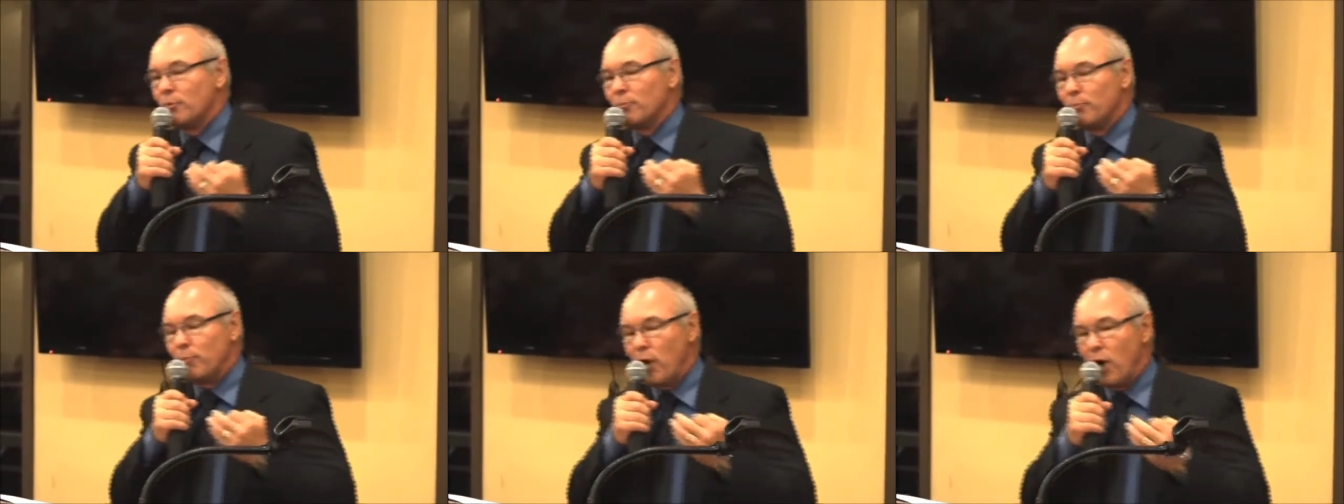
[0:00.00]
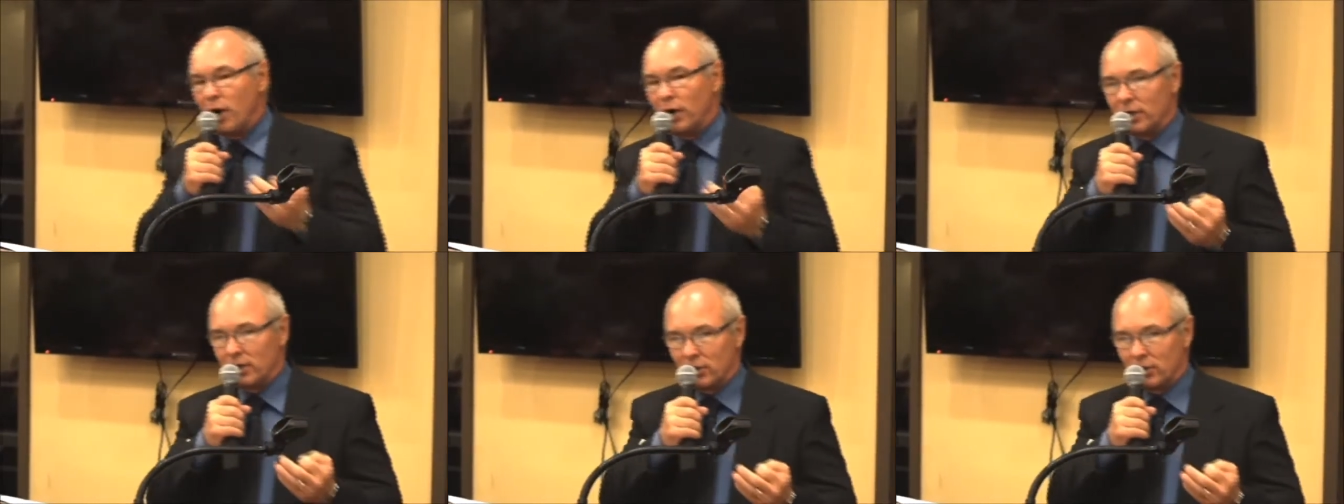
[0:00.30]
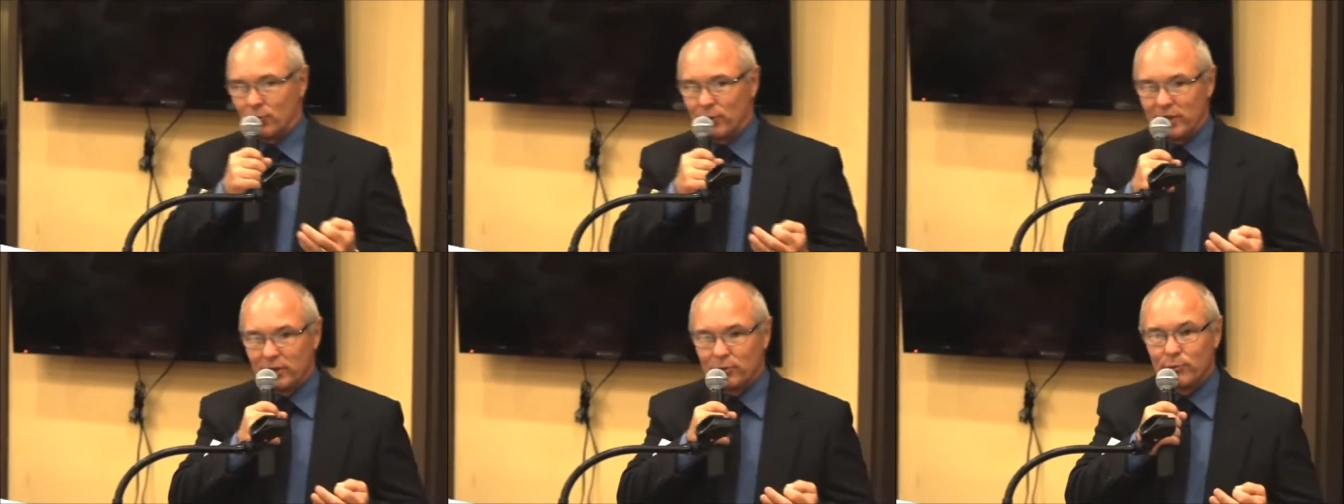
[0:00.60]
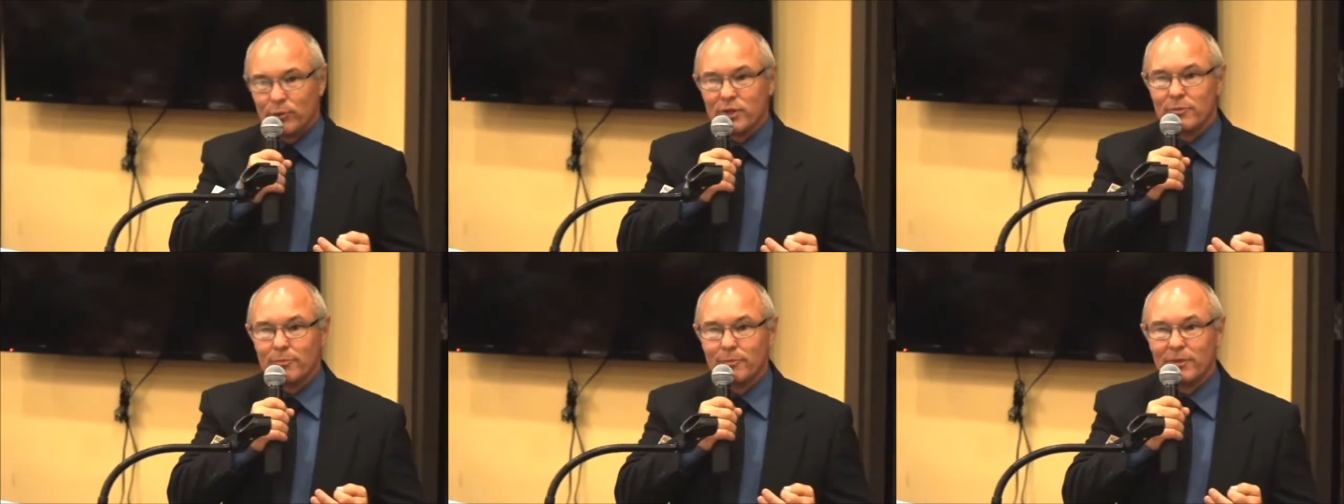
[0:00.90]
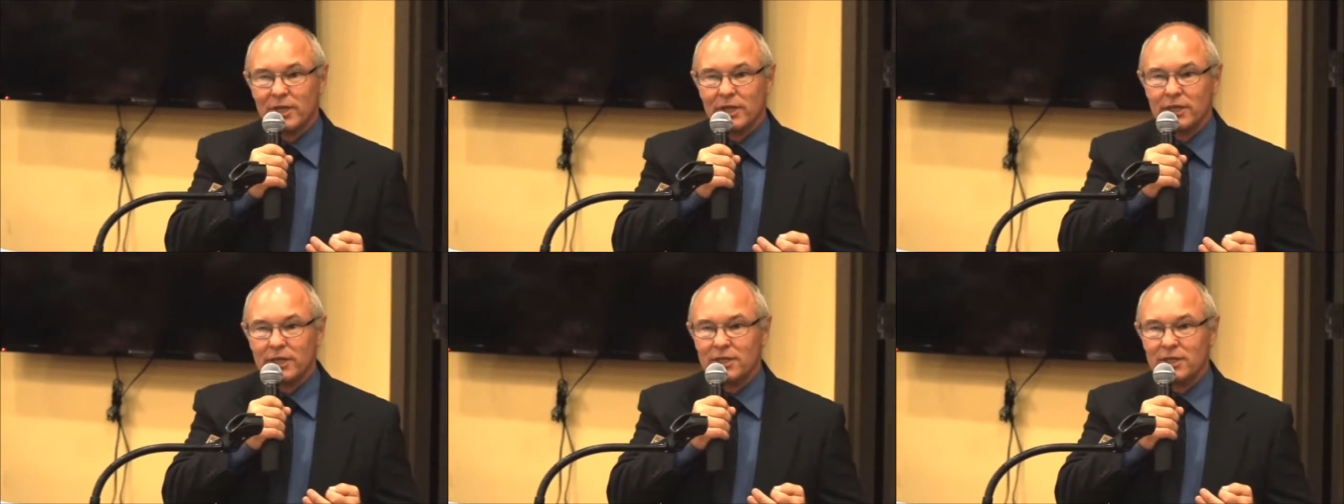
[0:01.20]
partnering with
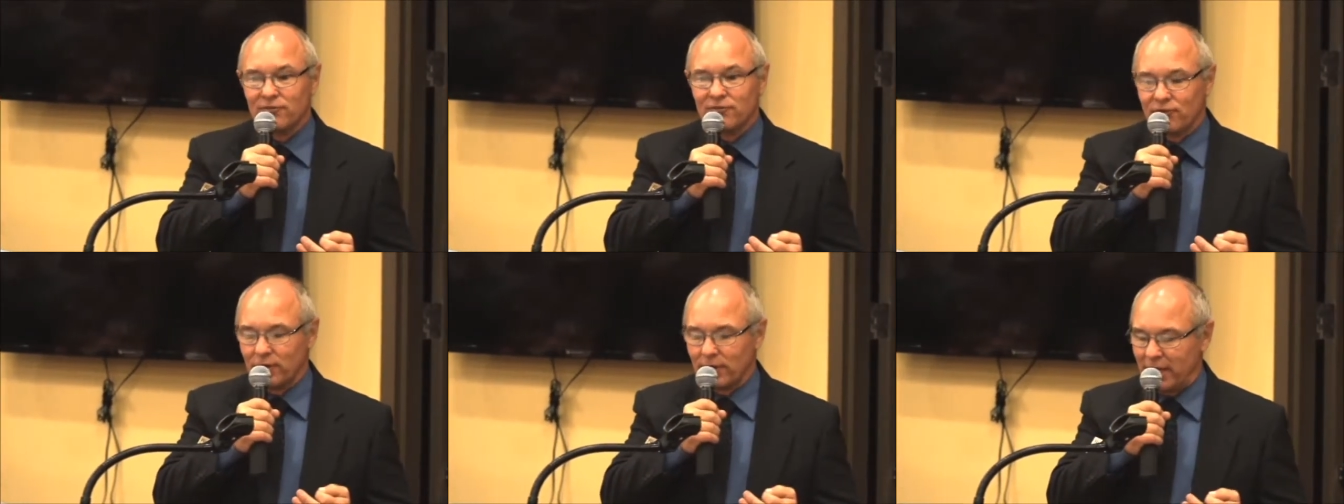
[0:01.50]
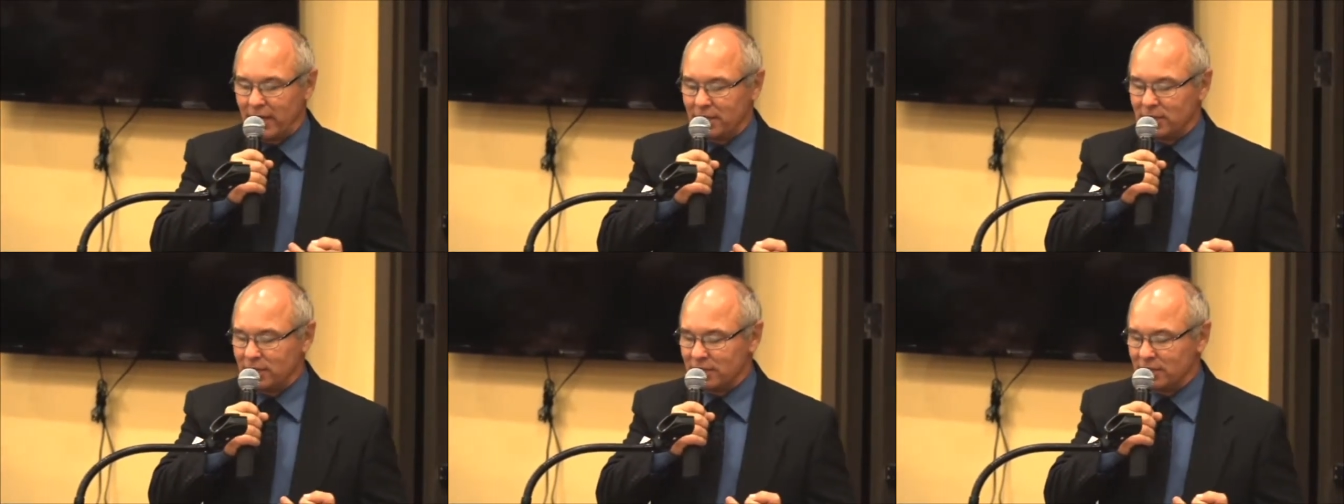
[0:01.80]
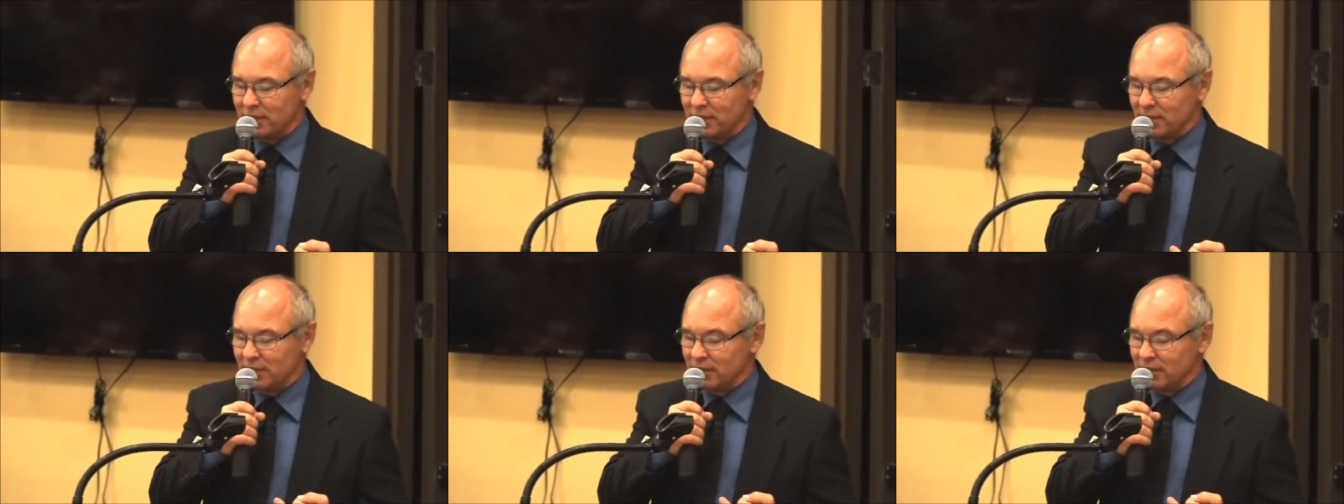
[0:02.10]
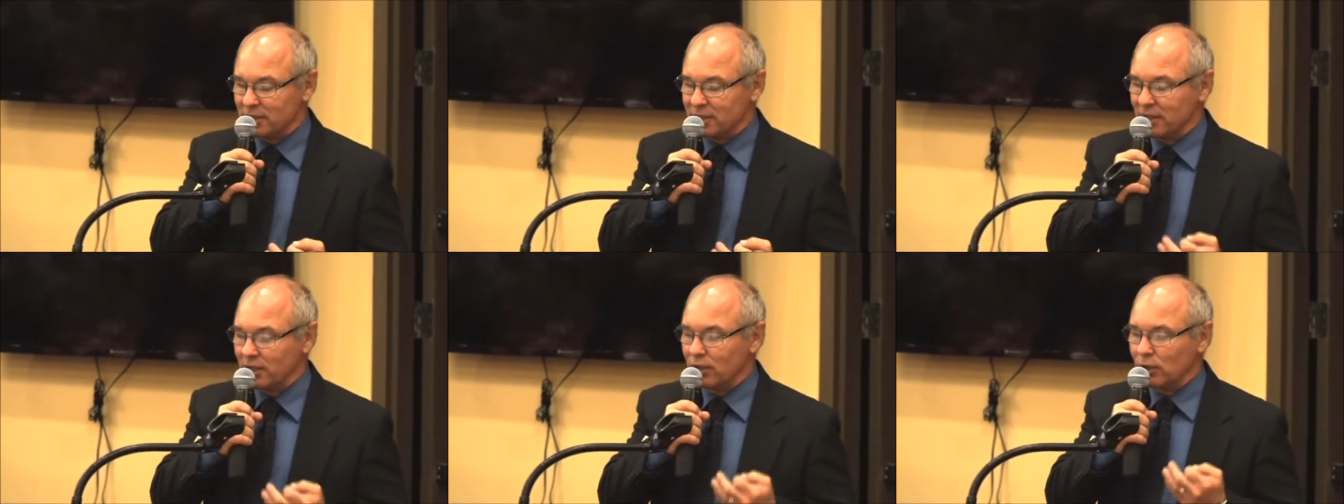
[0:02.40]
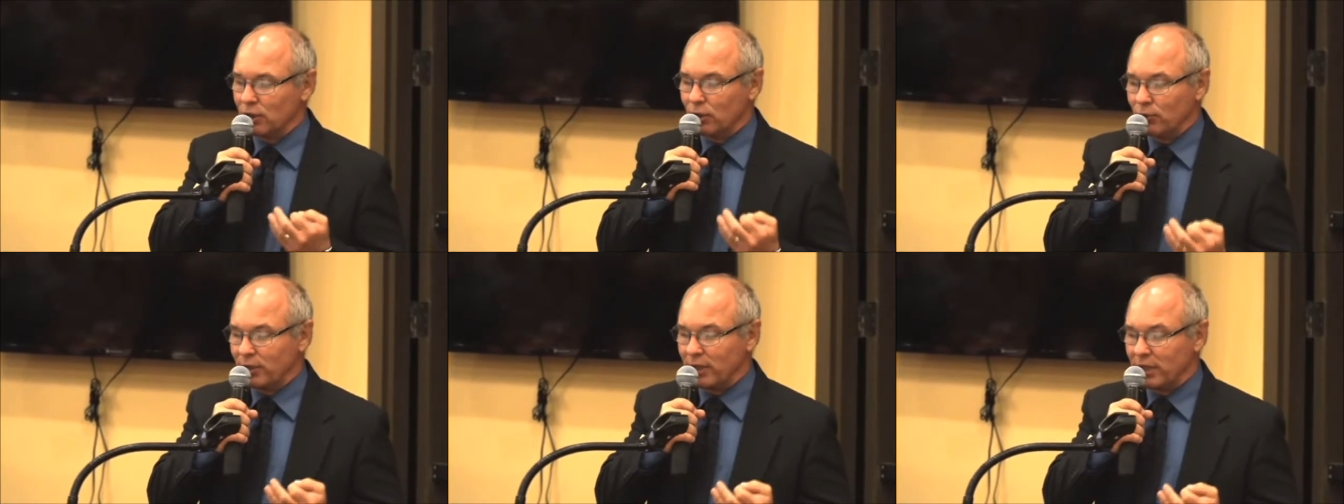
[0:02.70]
many different agencies,
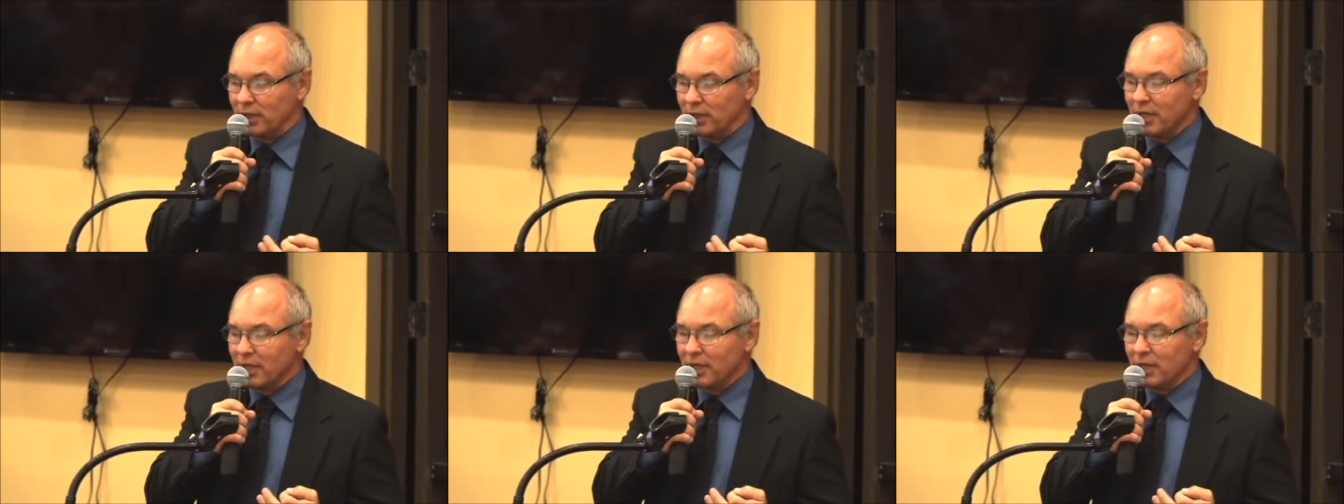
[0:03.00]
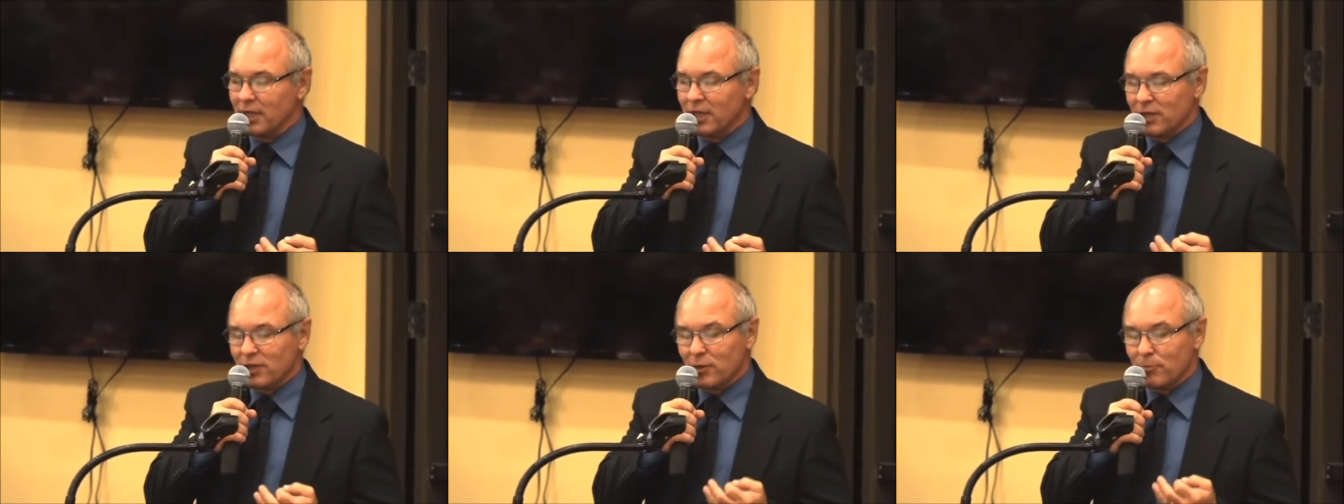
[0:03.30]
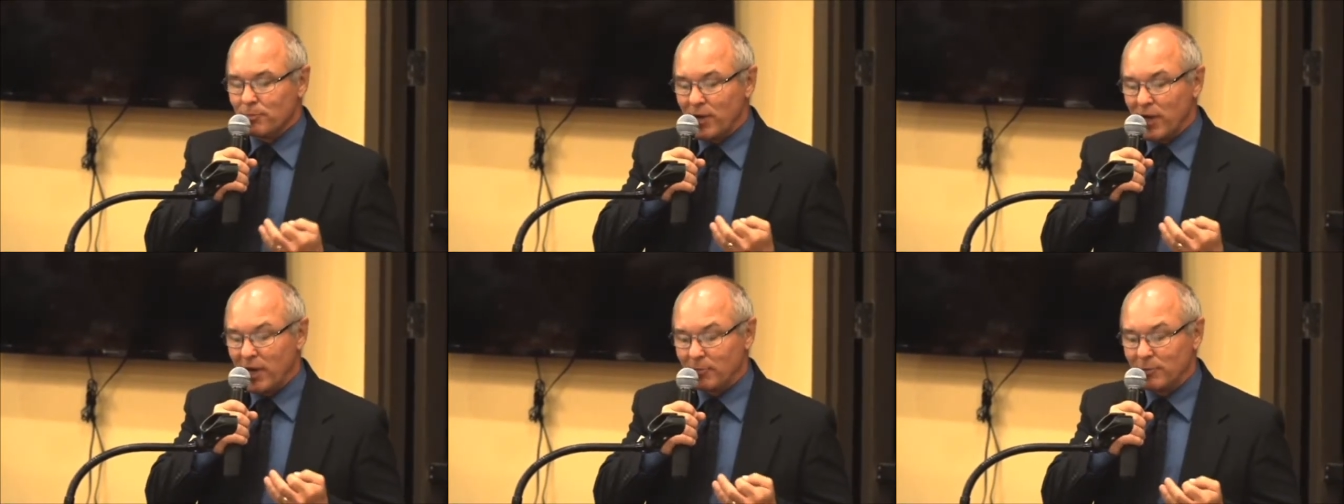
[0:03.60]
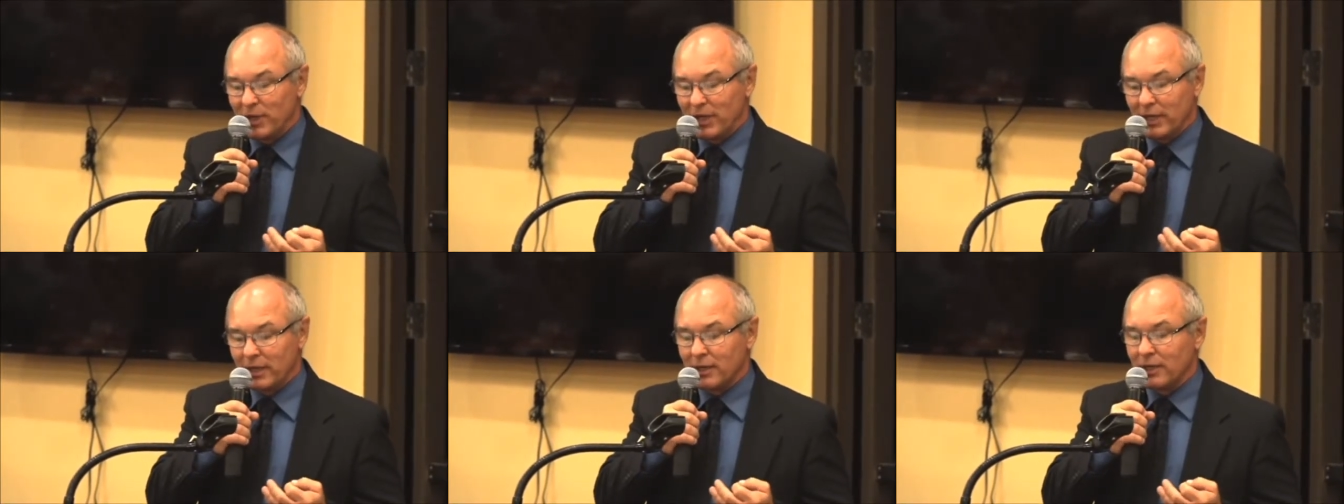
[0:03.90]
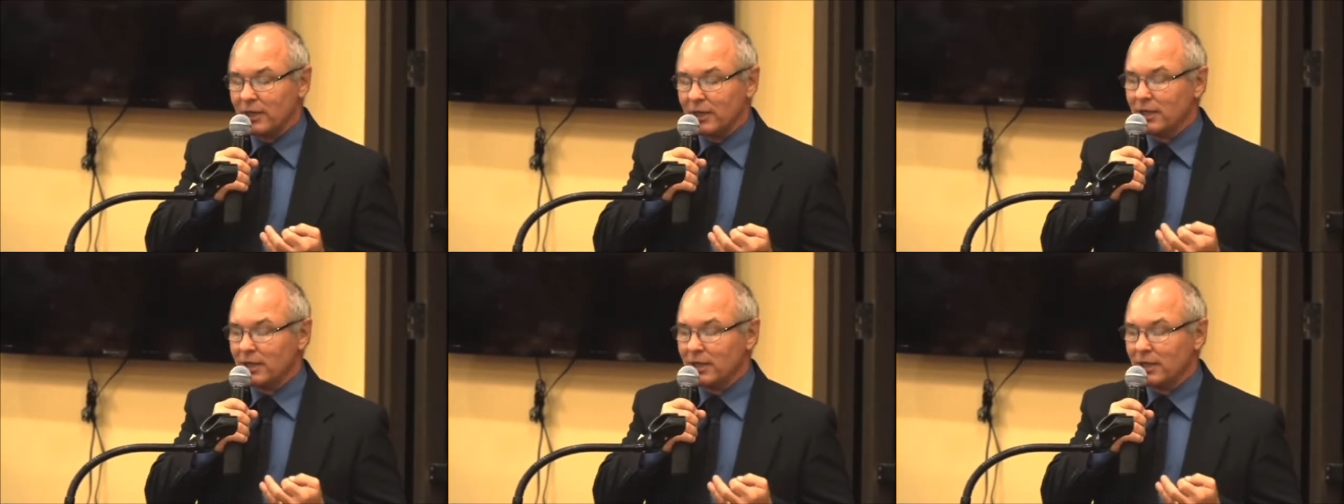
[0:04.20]
including the public,